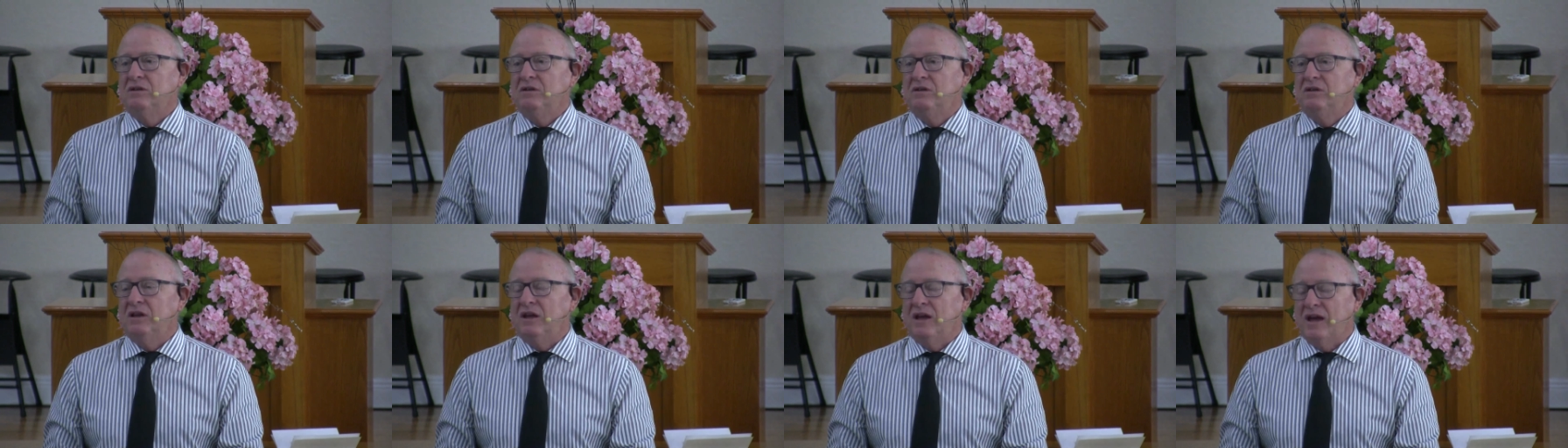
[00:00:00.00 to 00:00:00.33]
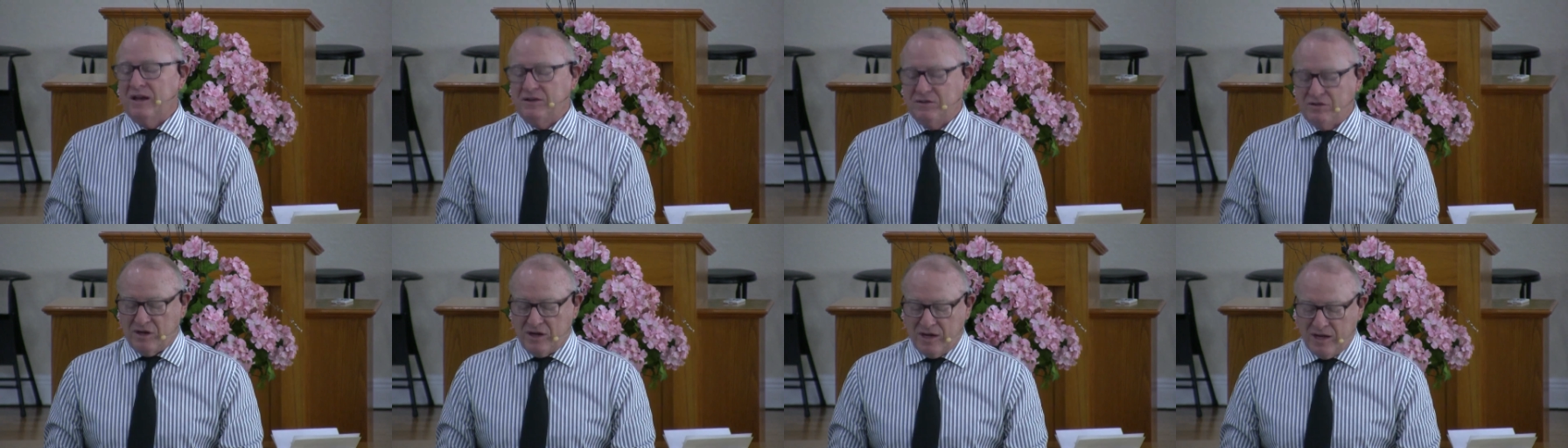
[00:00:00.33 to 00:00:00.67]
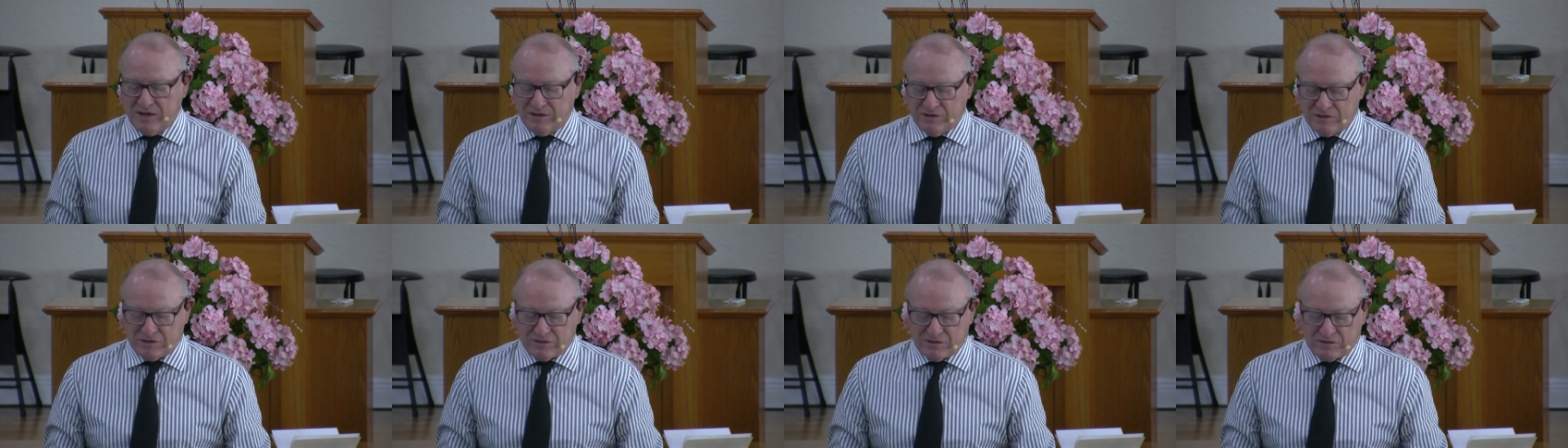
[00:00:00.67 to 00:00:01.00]
has,
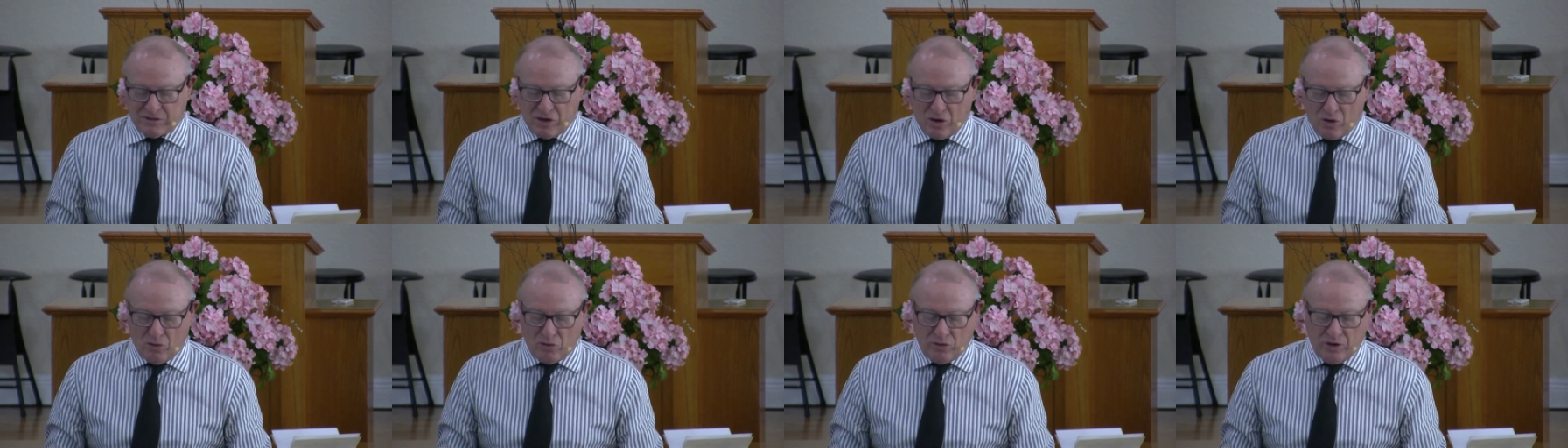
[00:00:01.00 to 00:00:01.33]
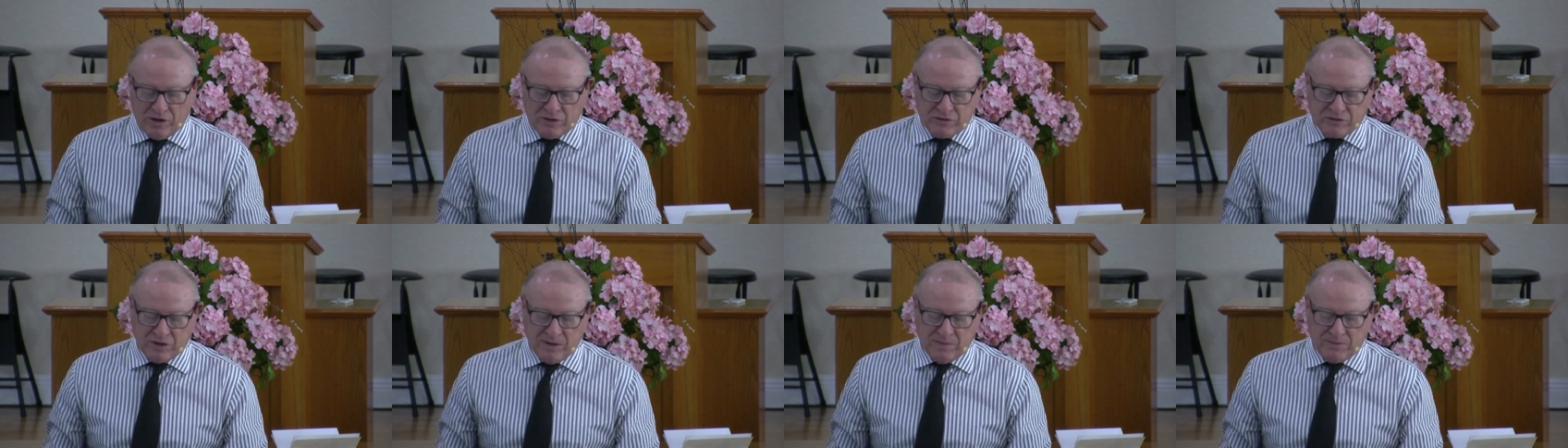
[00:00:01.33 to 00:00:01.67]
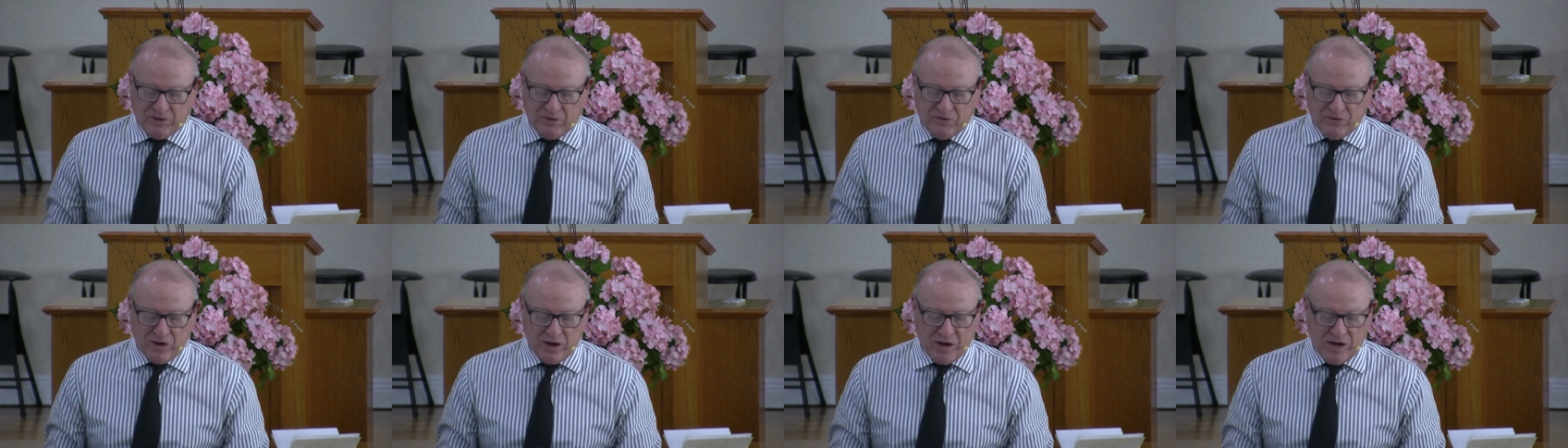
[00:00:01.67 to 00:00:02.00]
has told us
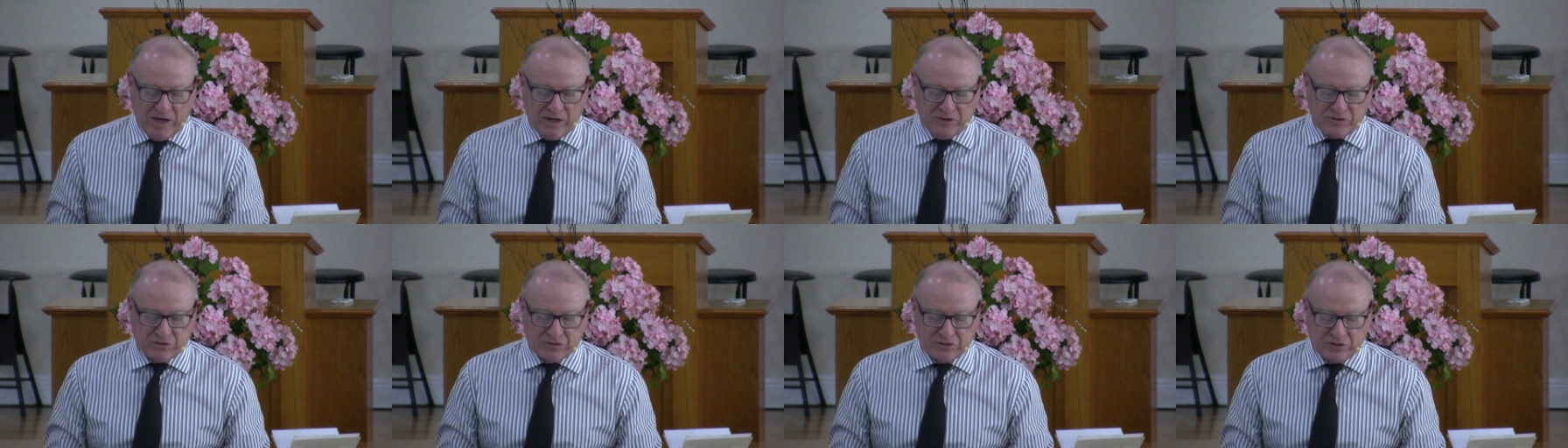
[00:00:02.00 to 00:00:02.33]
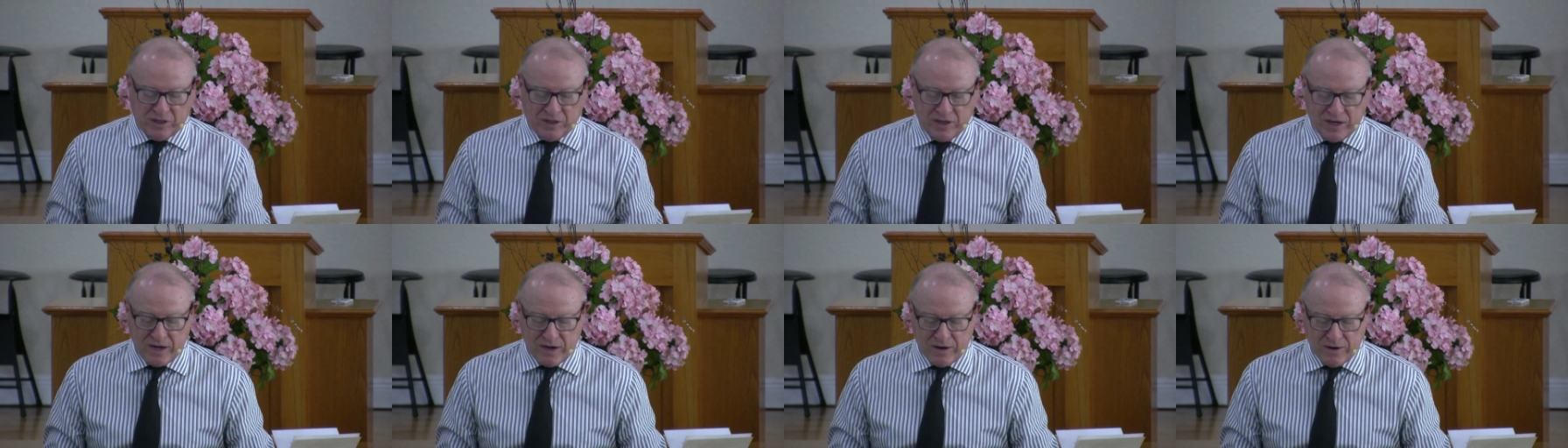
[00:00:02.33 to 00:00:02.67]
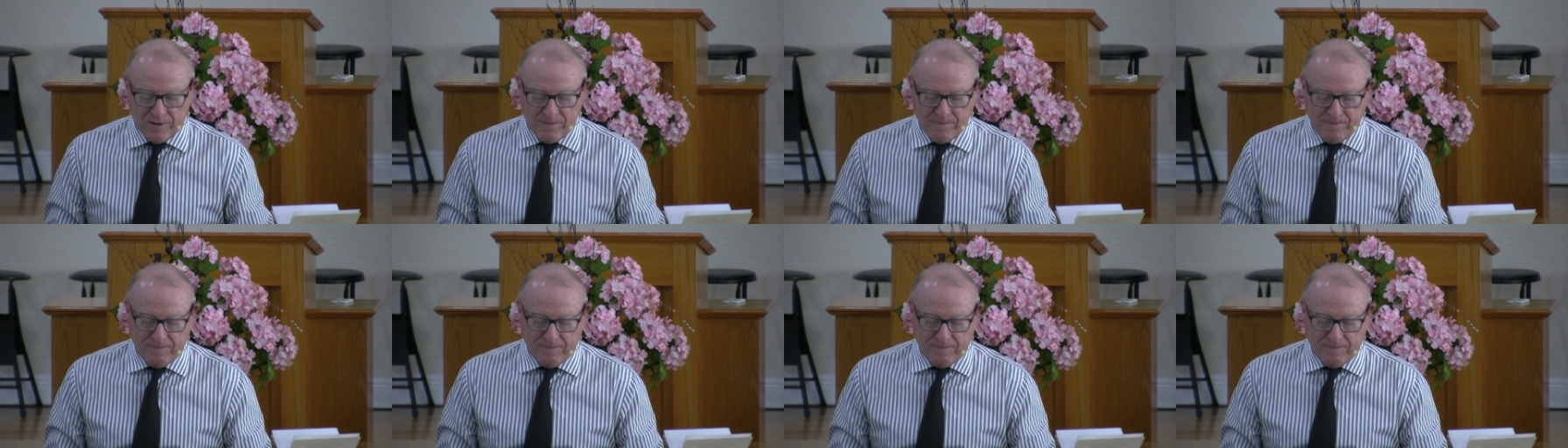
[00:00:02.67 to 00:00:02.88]
something very interesting here.